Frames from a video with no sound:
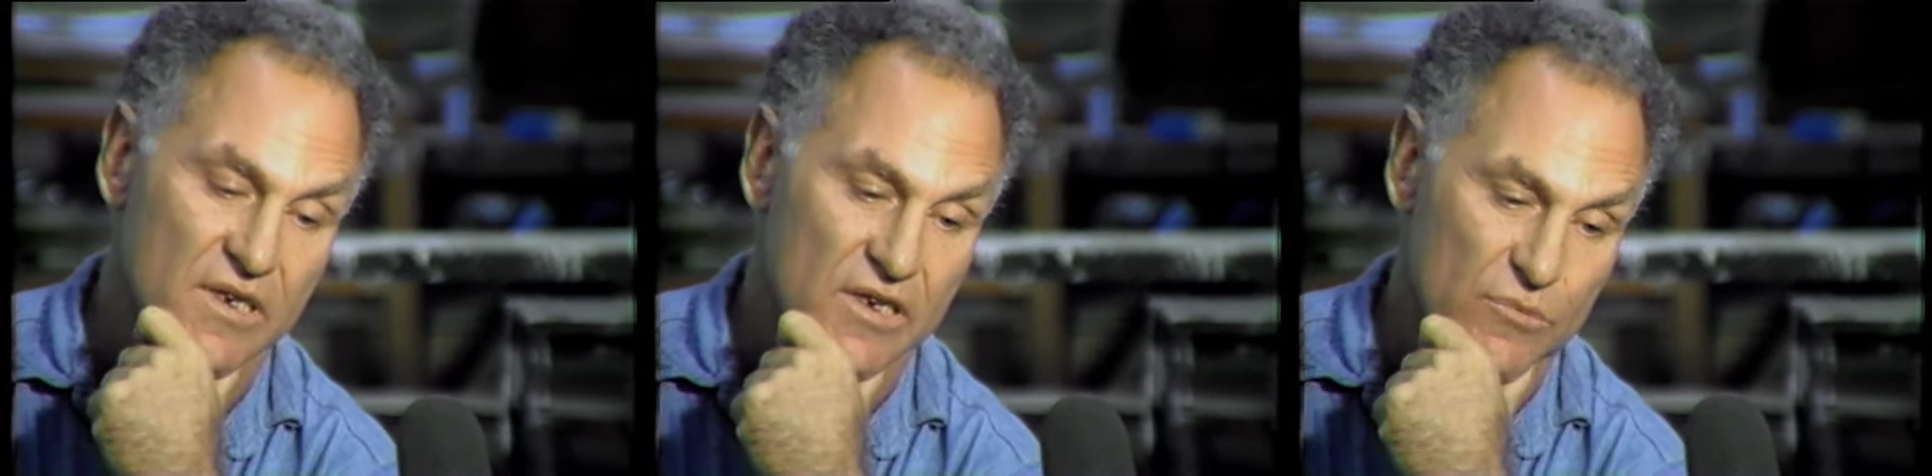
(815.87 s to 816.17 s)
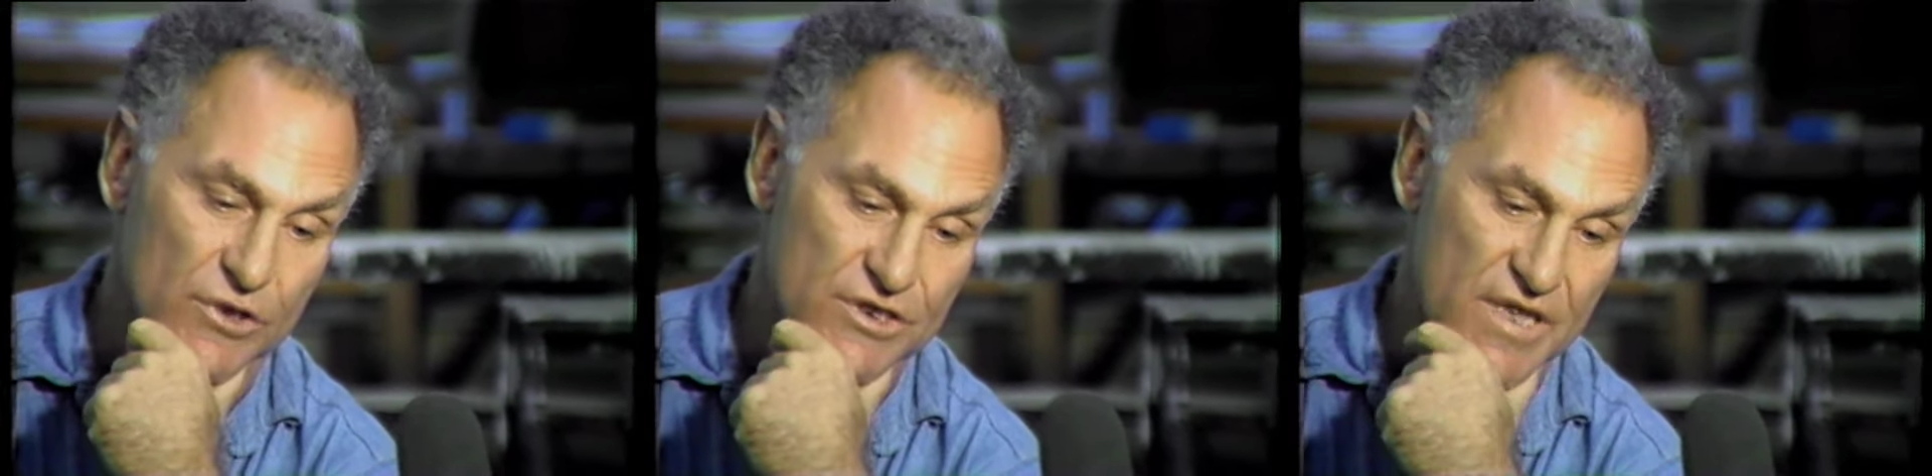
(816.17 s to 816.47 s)

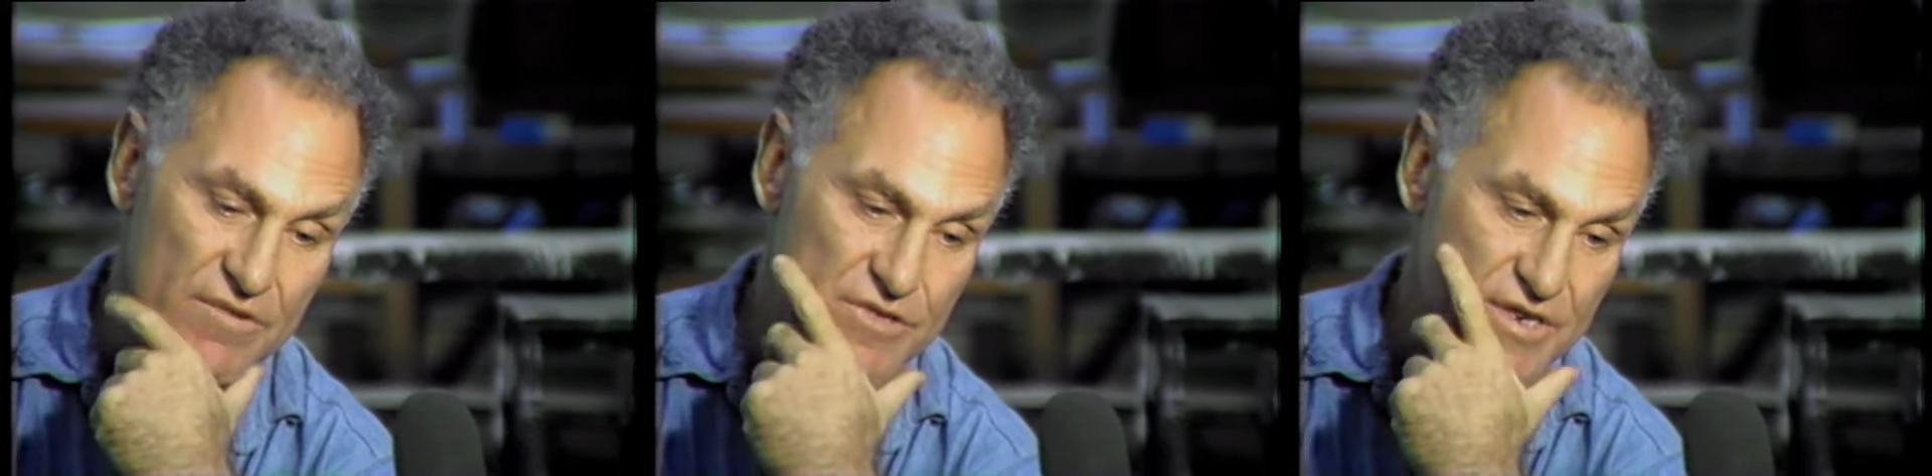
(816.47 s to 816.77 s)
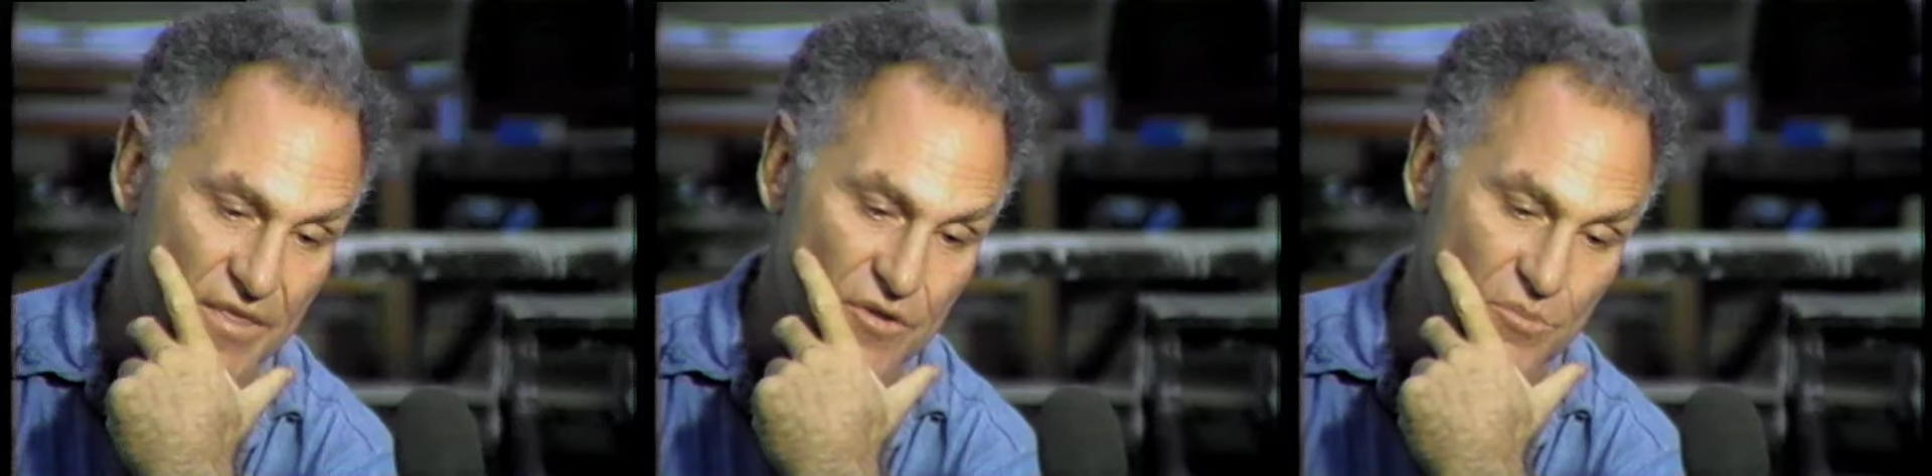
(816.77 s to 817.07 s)
in which they've
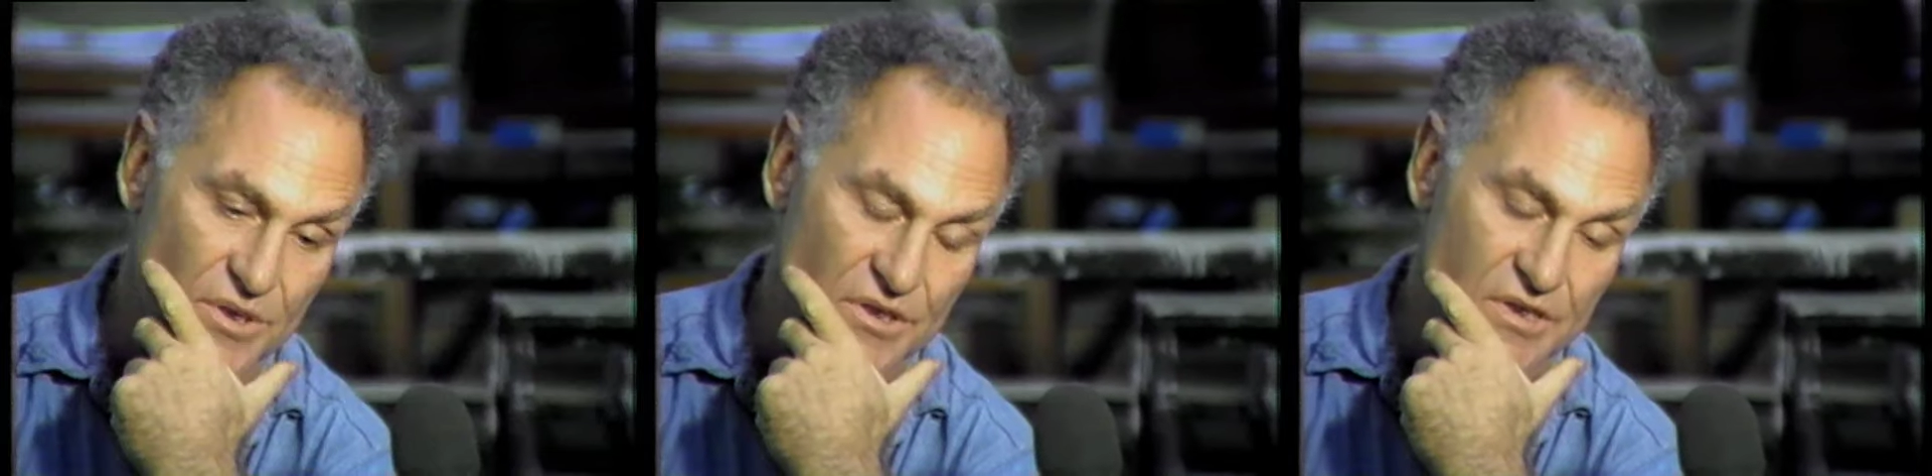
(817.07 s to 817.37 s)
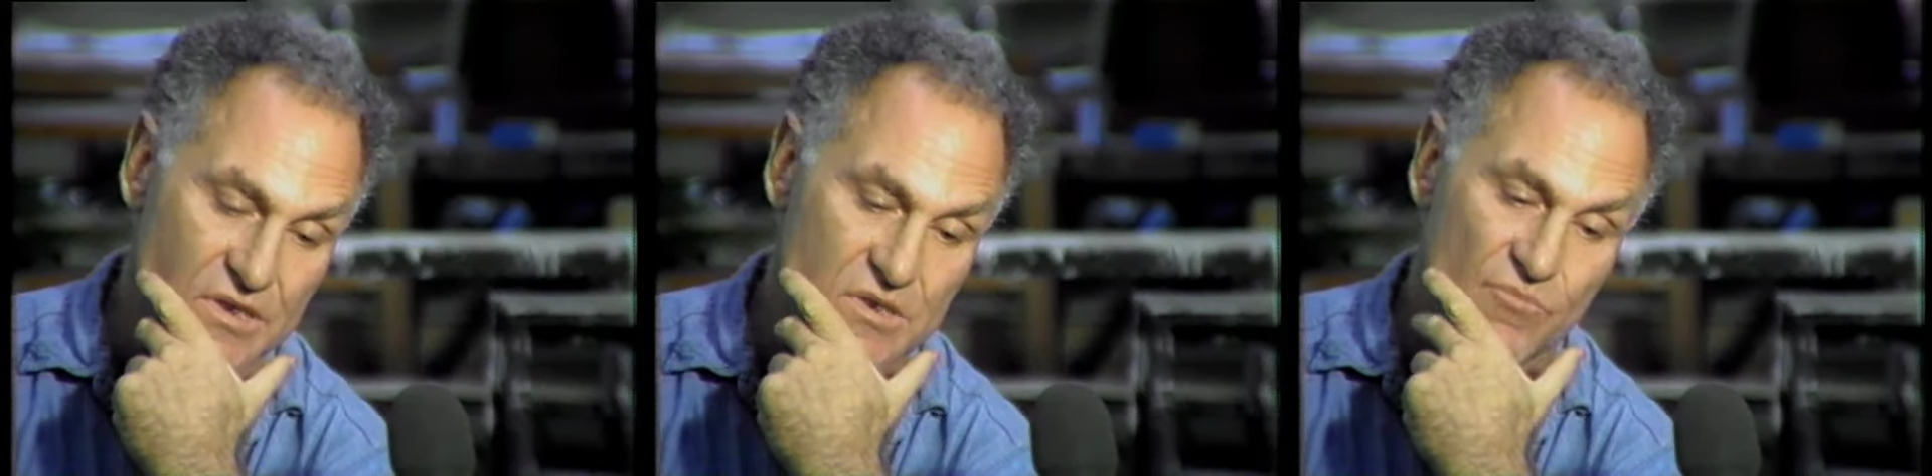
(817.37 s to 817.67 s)
set their
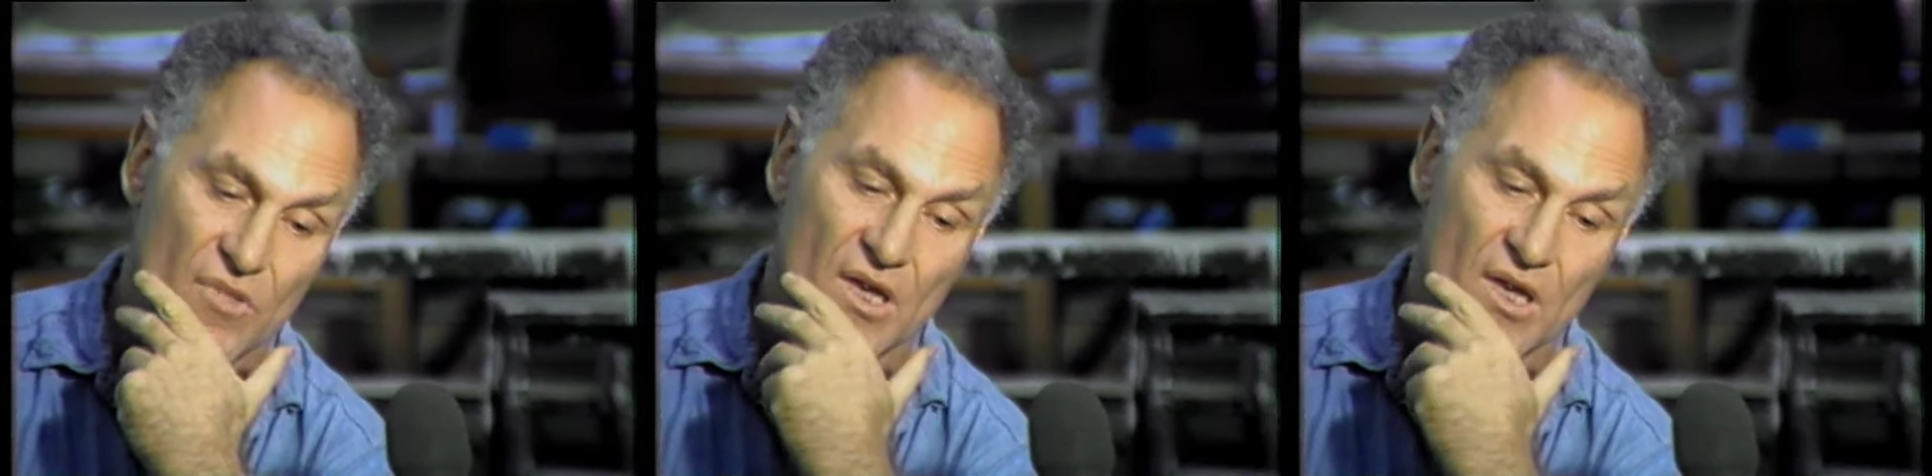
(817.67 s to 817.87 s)
buildings.